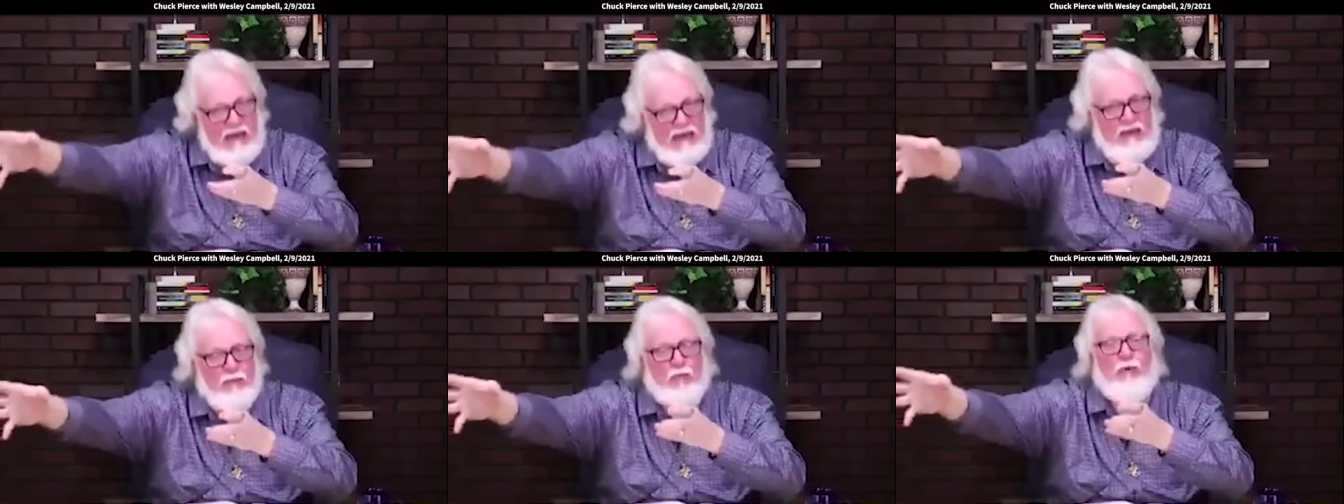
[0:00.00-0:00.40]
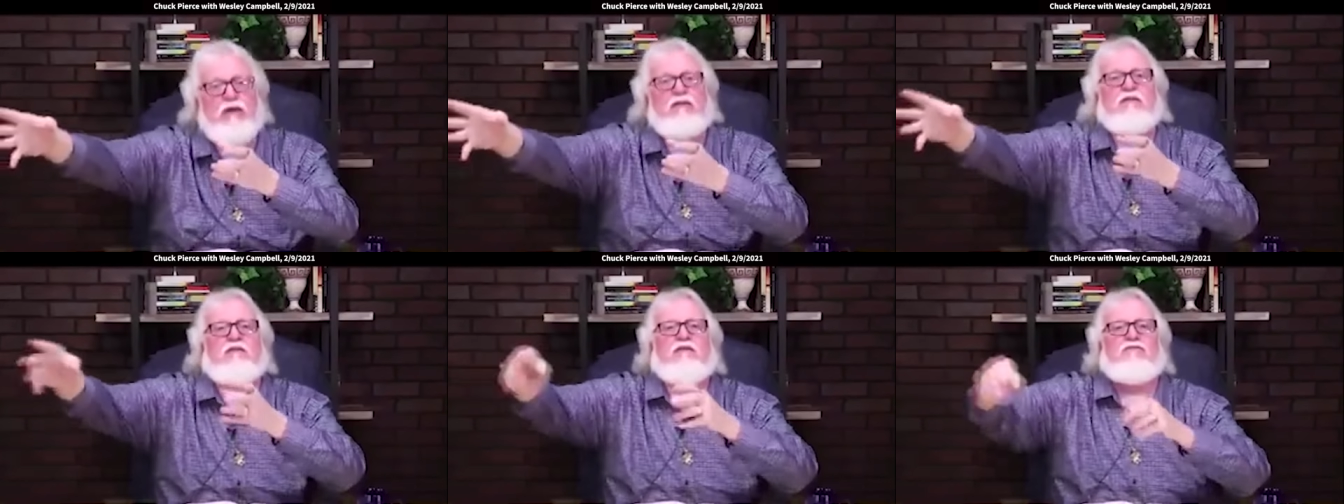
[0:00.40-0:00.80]
it,
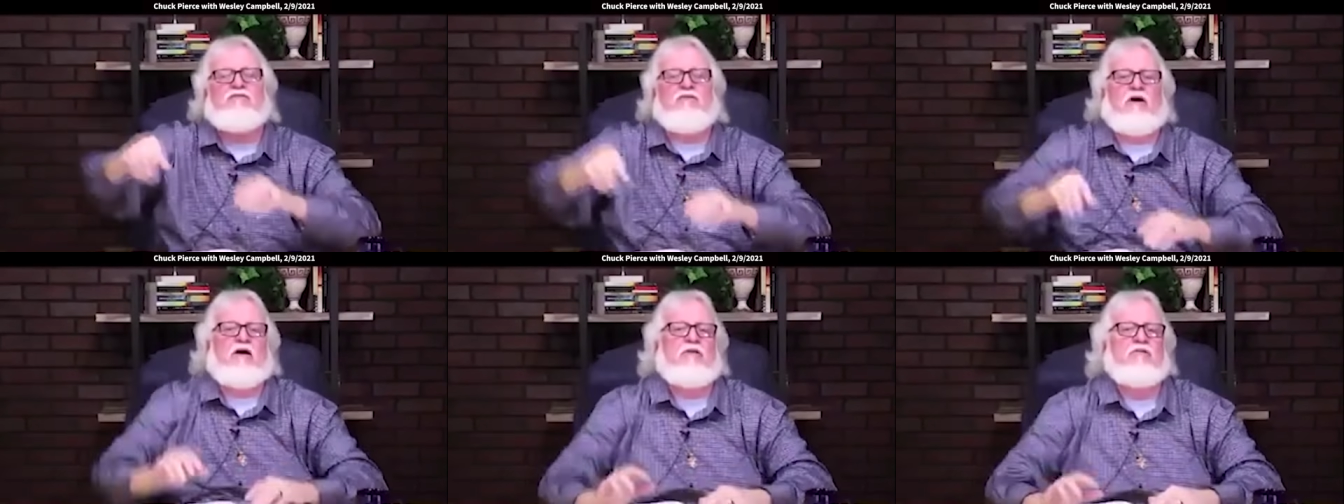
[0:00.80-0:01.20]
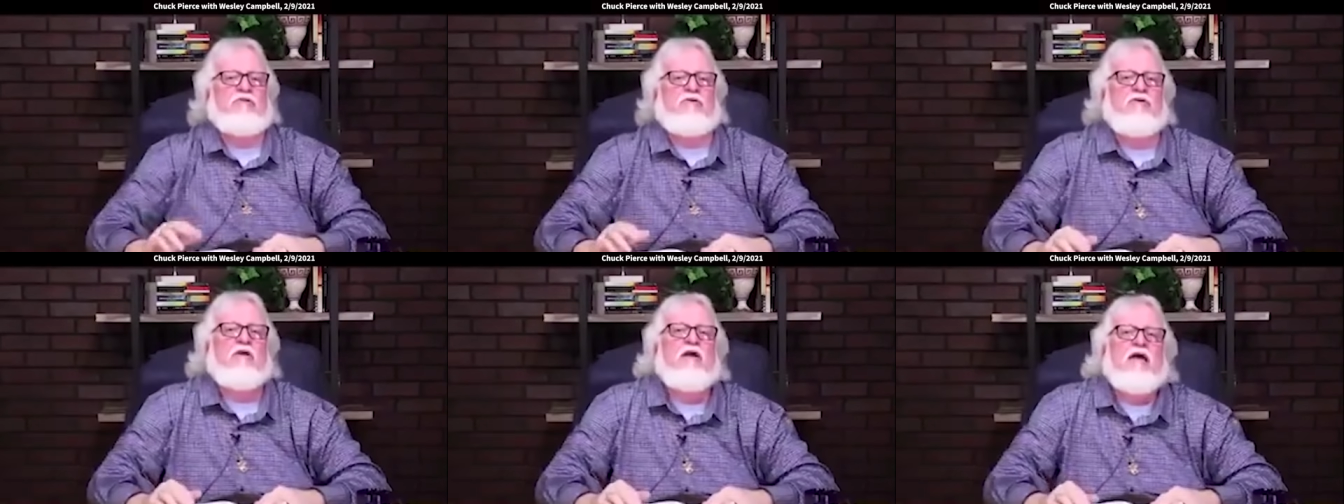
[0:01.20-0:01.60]
with the
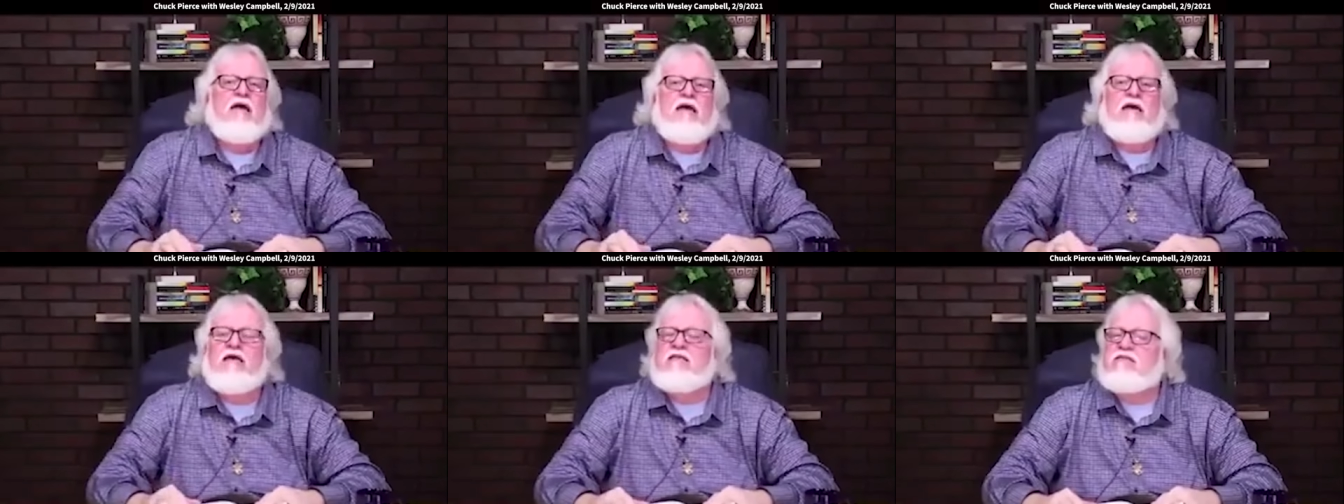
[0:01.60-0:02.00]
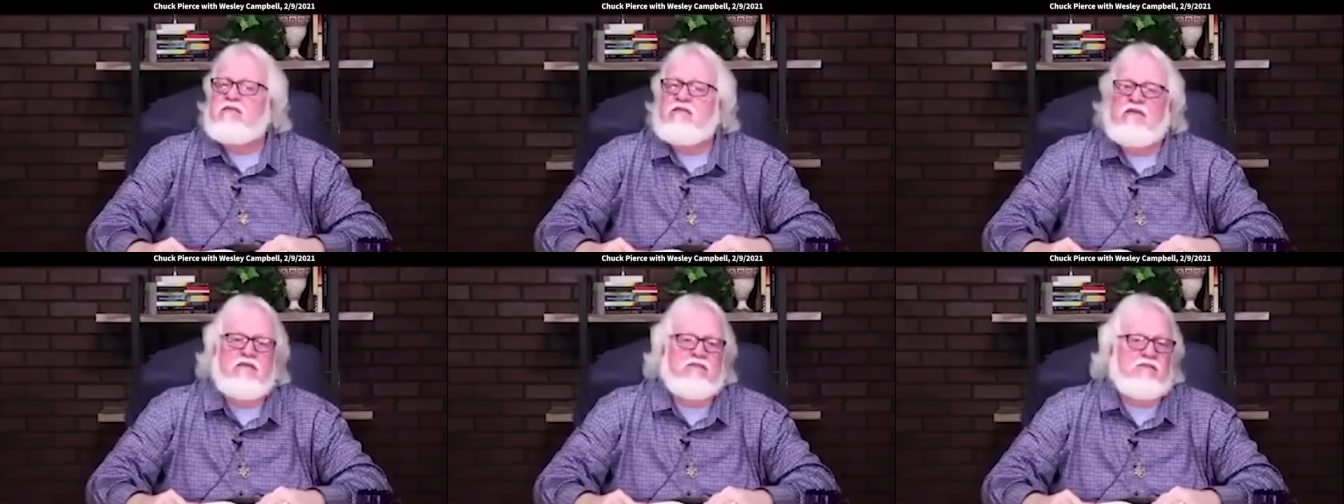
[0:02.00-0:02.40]
Father. It's
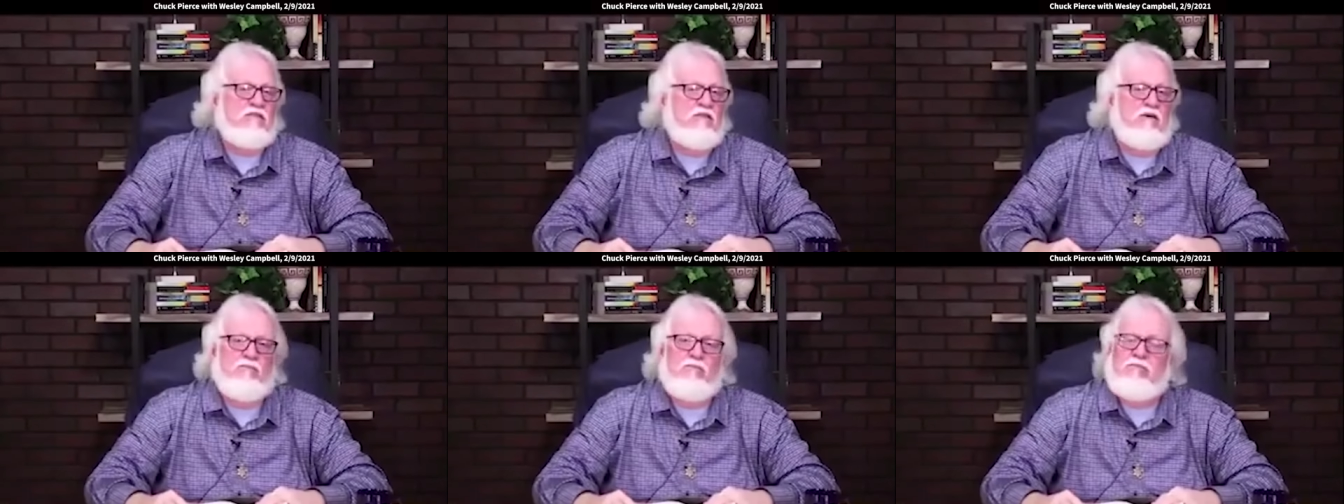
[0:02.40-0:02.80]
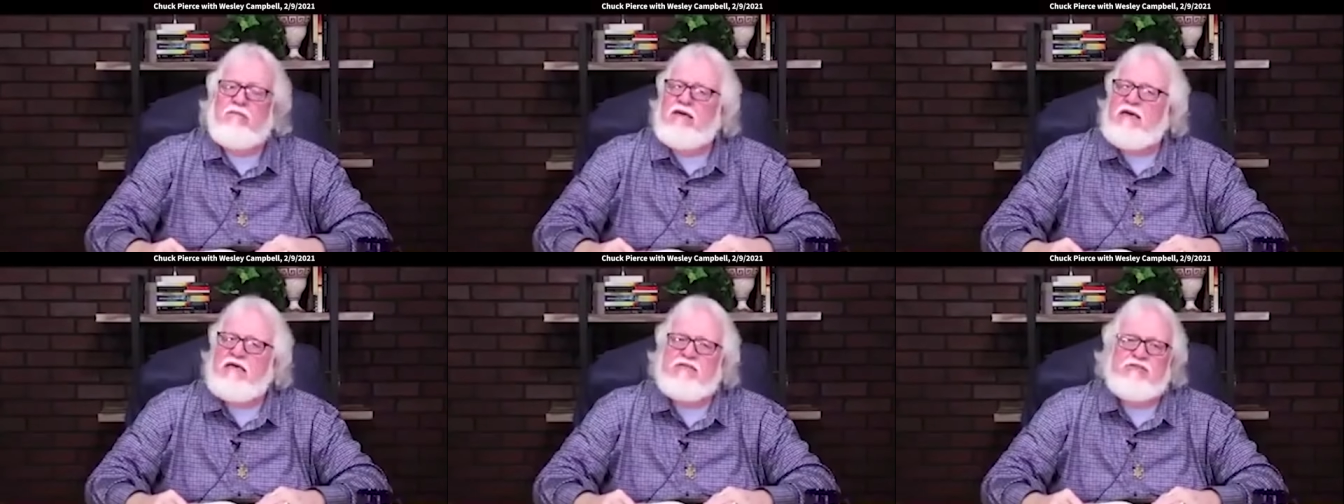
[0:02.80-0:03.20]
it's an
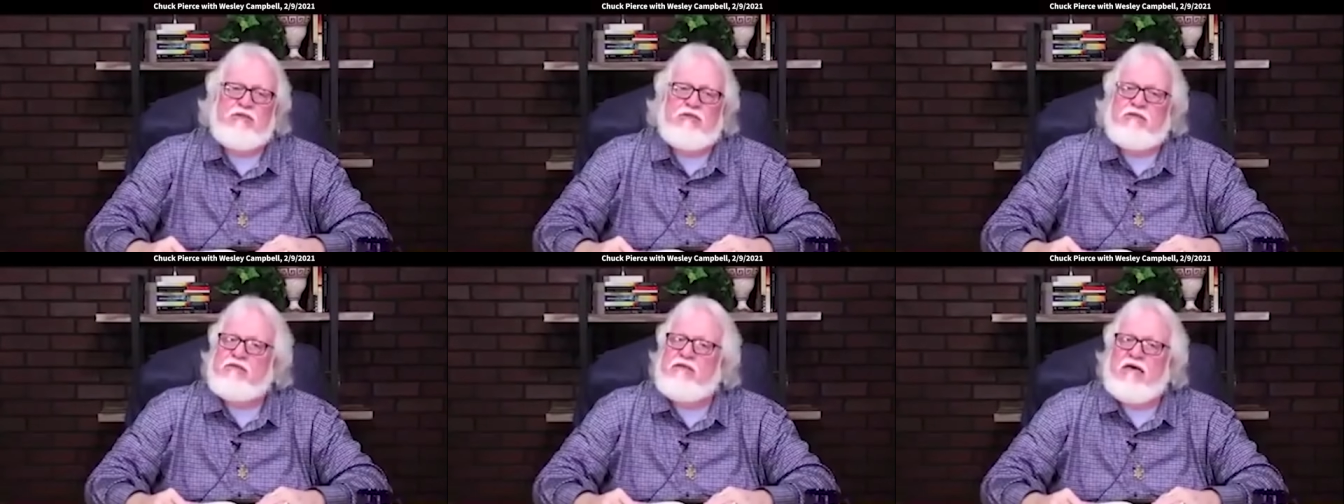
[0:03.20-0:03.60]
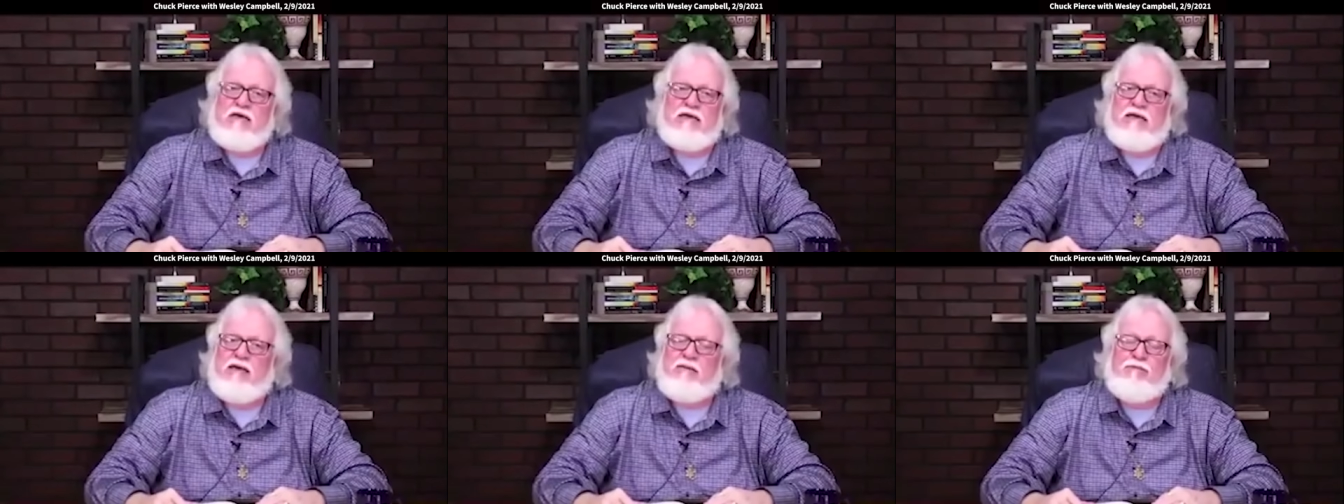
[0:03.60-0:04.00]
amazing
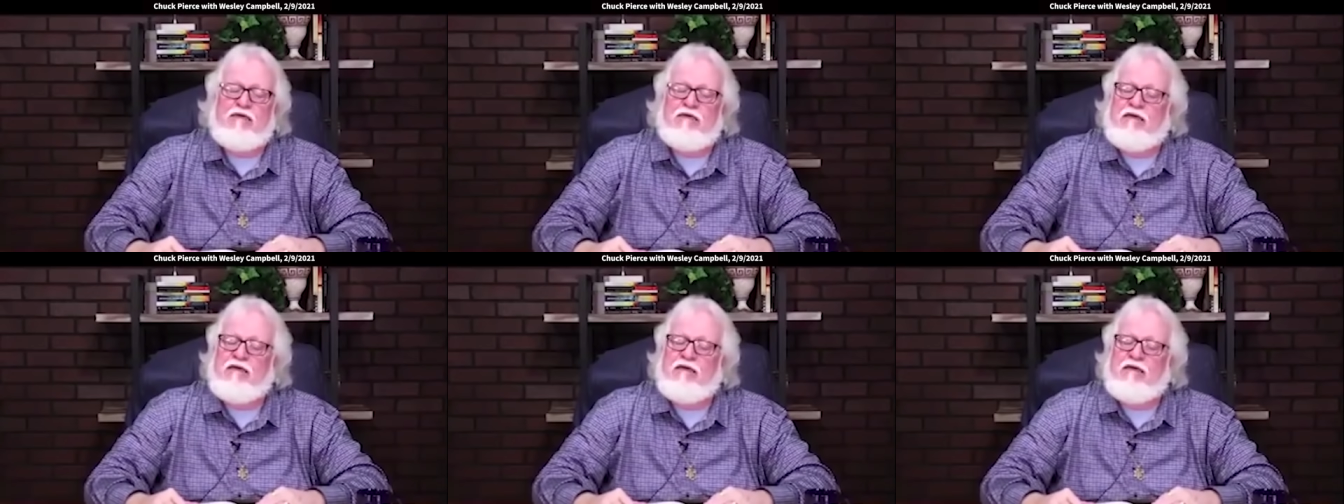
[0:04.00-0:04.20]
dynamic,